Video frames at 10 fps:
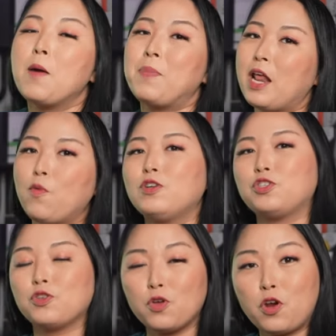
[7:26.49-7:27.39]
But I want
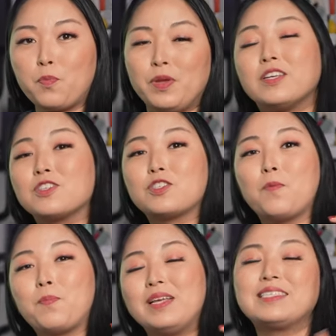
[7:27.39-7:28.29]
to know your opinion,
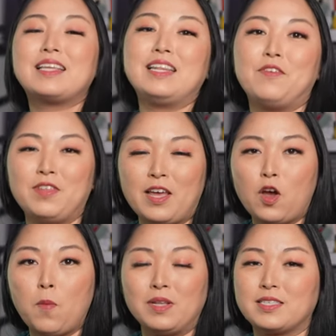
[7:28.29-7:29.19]
so please leave in the
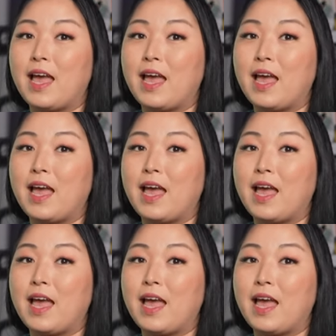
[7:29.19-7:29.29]
comments.